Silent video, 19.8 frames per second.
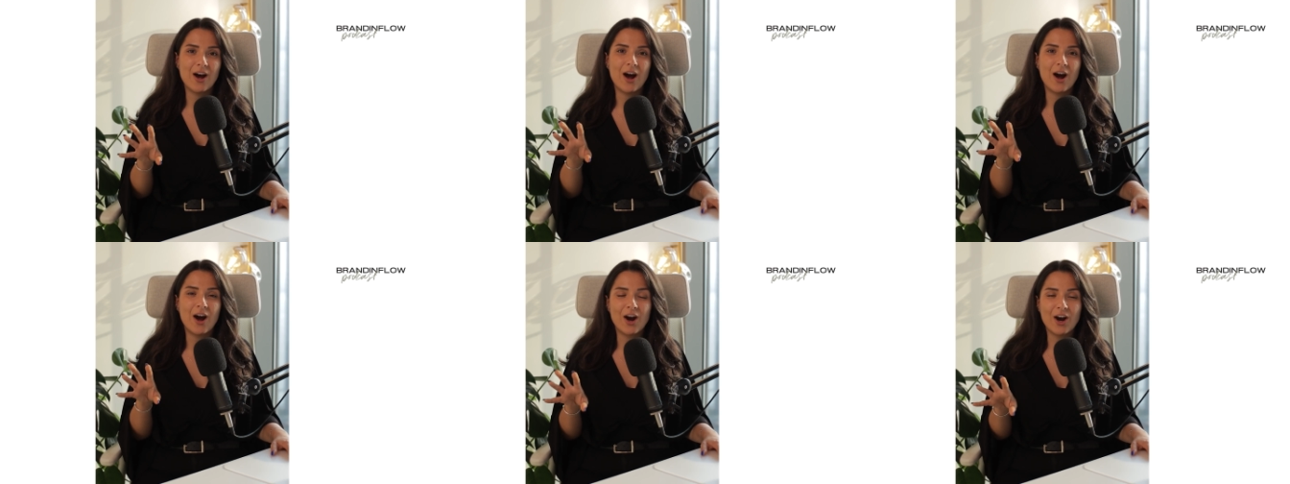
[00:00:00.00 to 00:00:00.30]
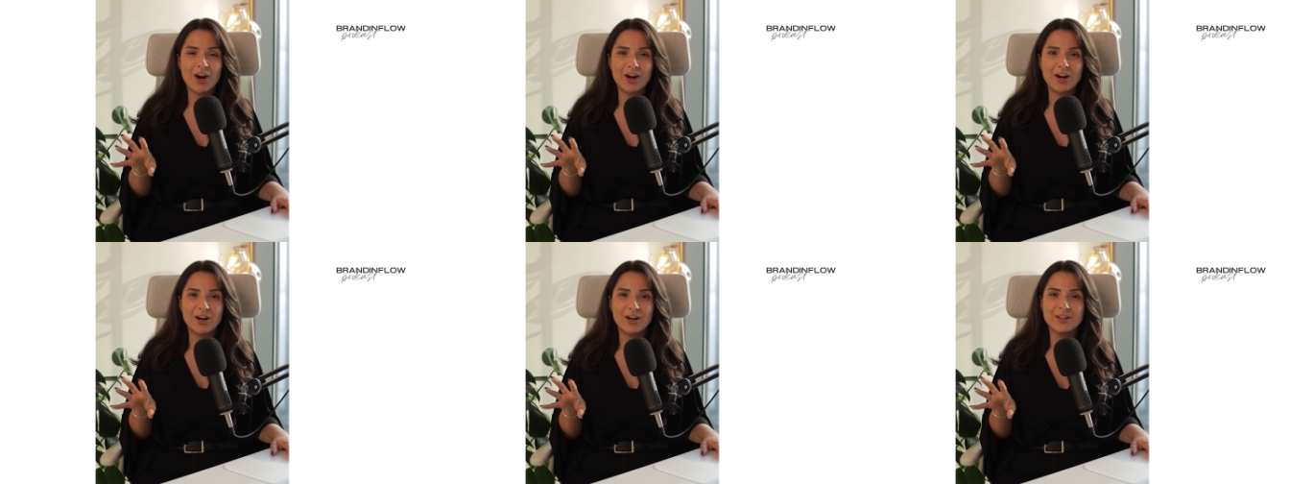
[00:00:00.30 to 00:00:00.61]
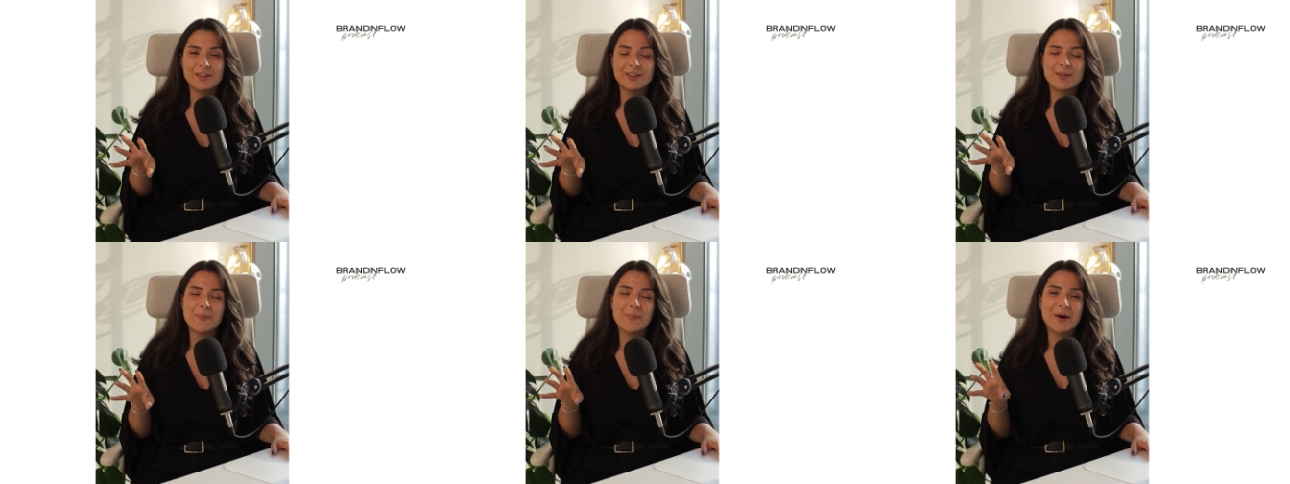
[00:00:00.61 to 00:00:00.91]

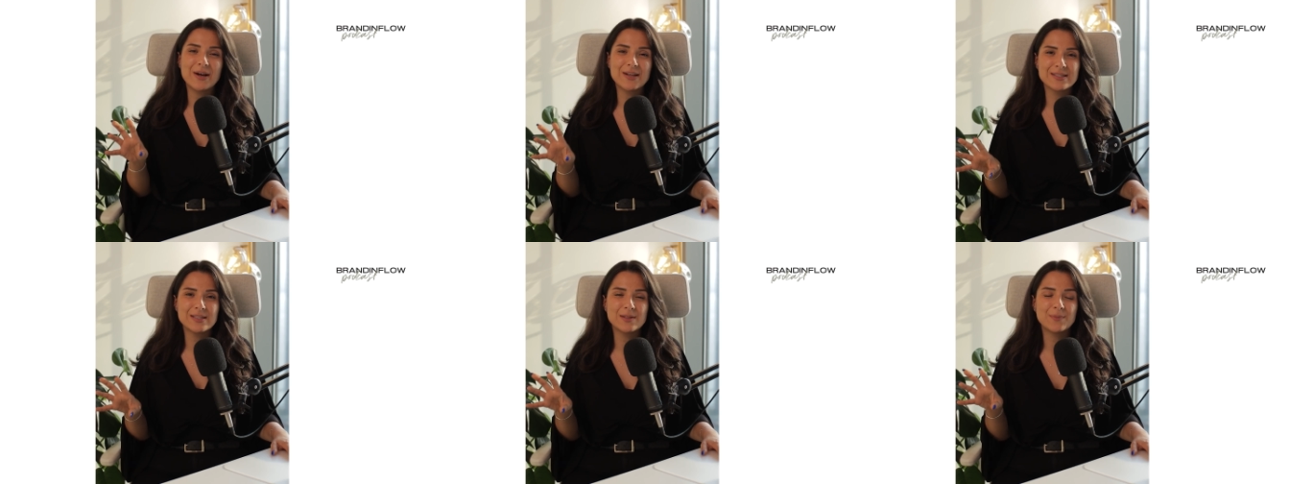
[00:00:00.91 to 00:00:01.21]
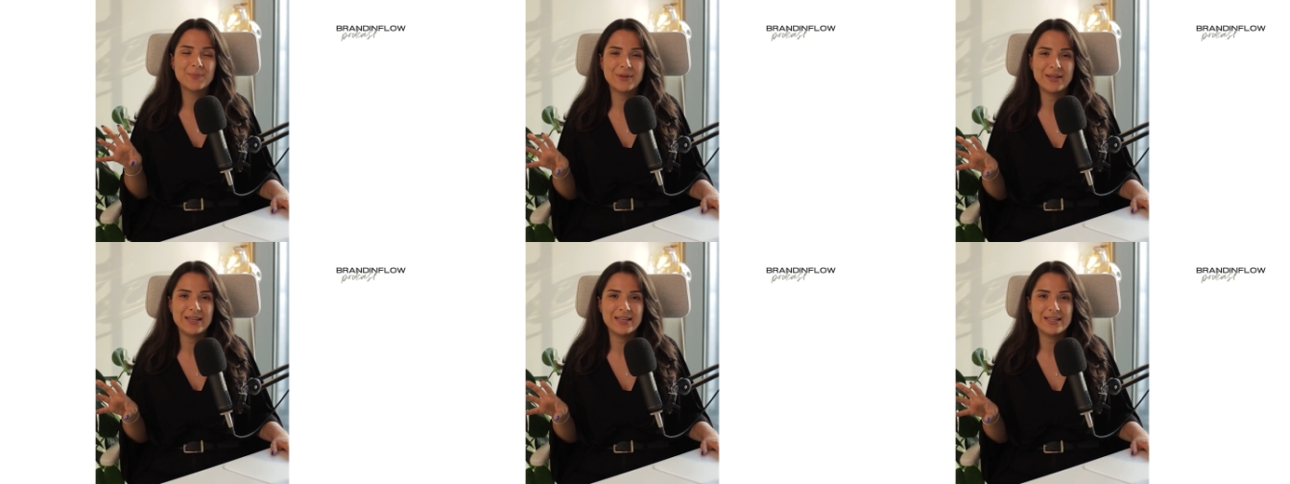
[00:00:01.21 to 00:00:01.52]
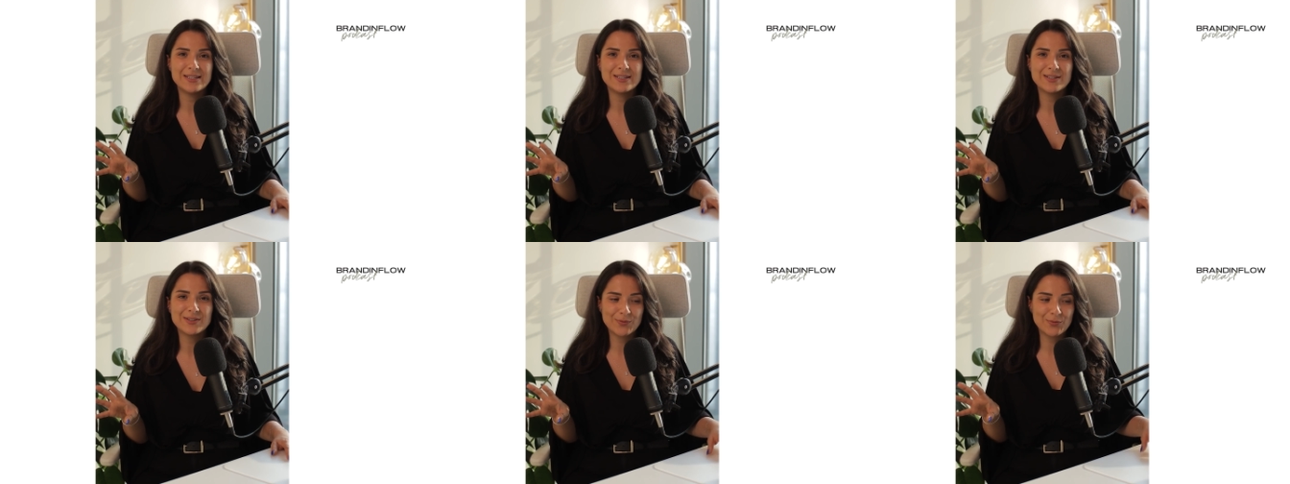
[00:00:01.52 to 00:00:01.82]
are the puzzle
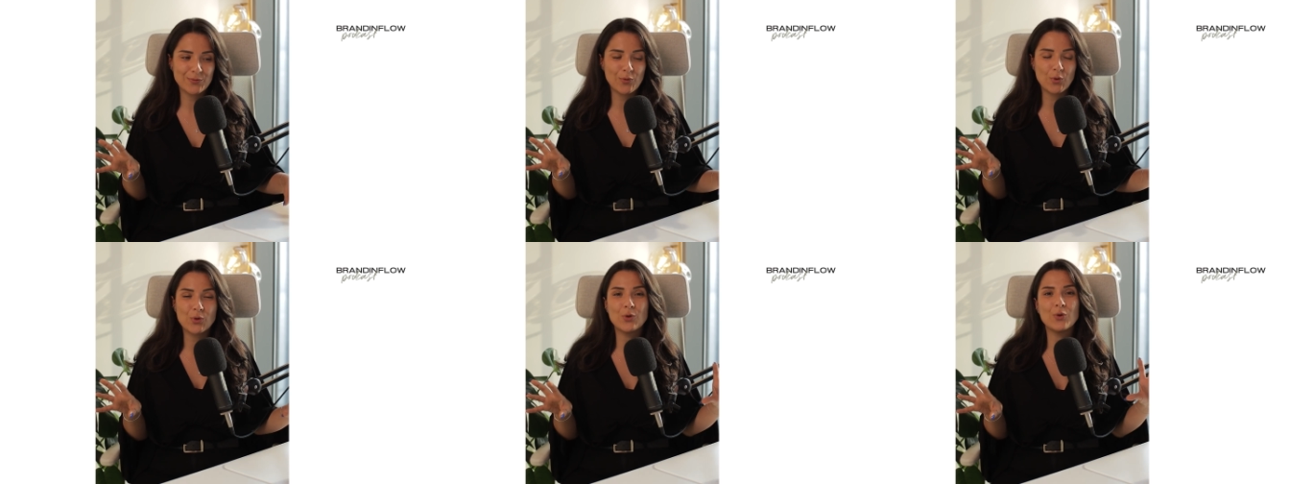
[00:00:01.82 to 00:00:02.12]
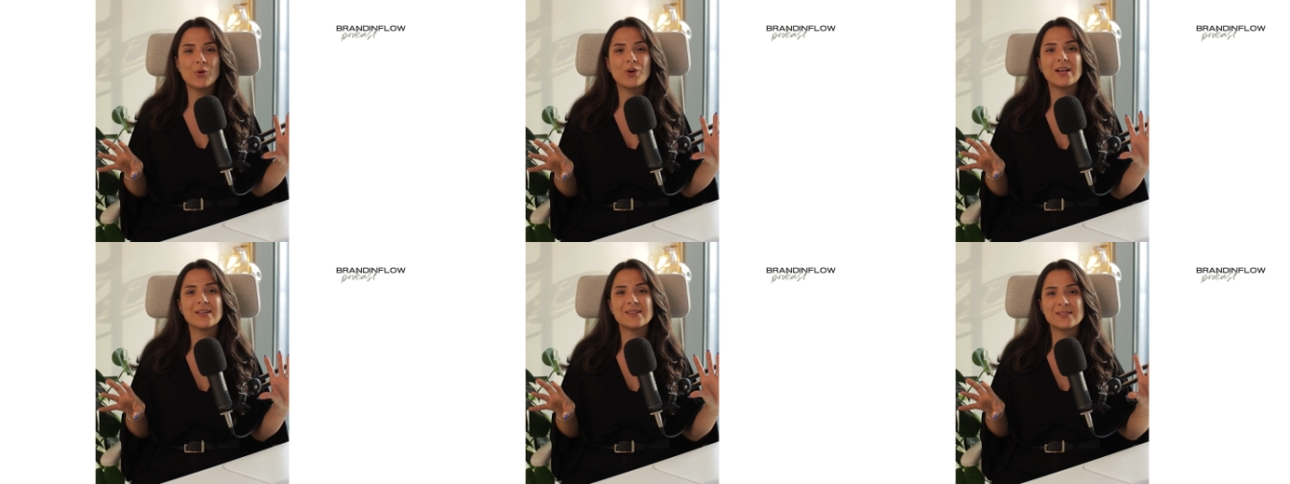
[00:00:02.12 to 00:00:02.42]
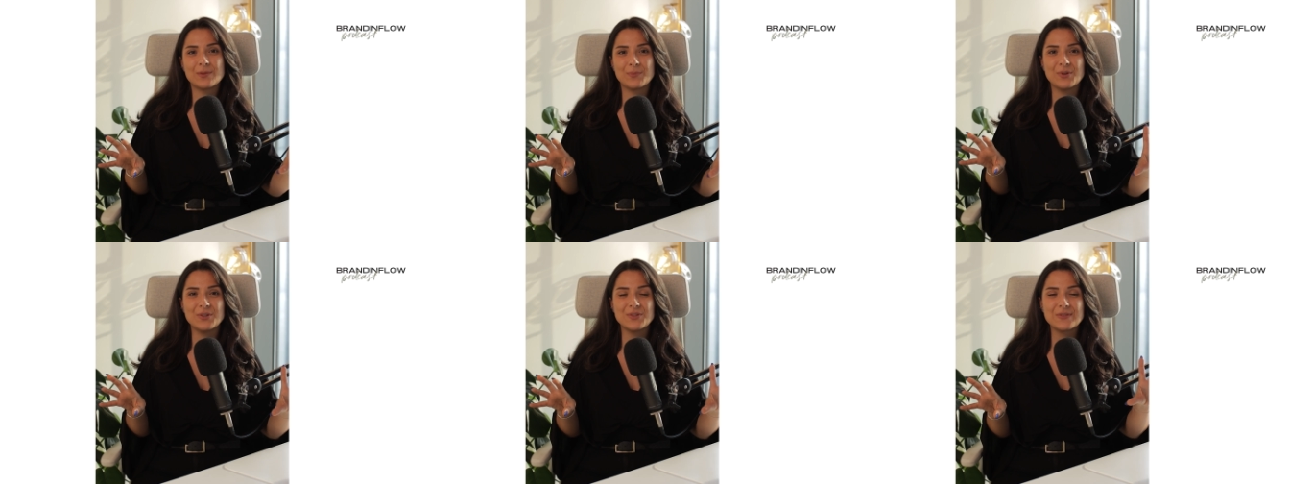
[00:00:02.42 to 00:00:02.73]
piece for your
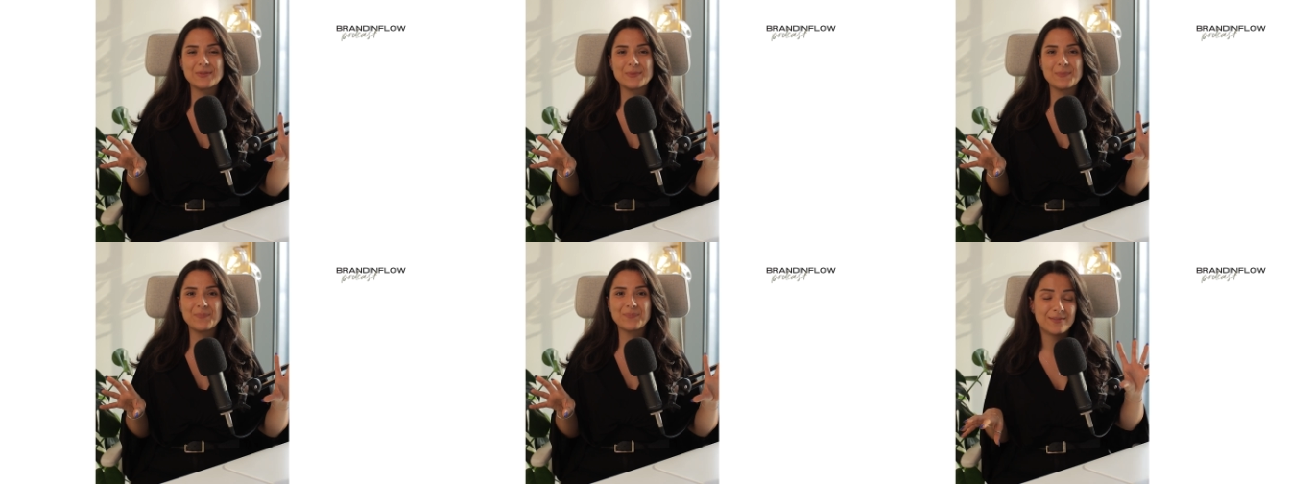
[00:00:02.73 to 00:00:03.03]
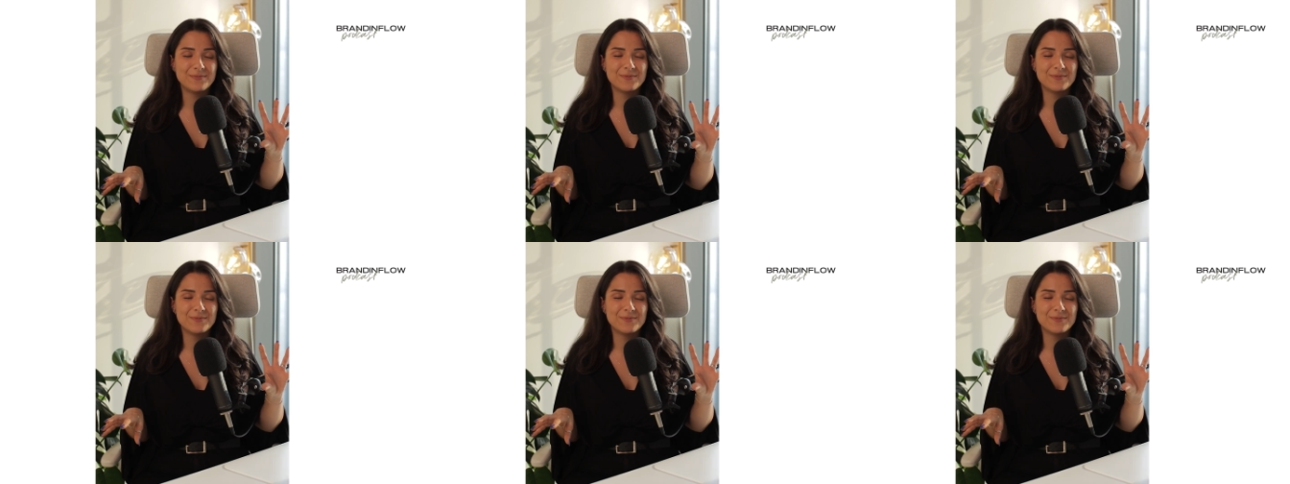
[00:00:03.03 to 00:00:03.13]
customers.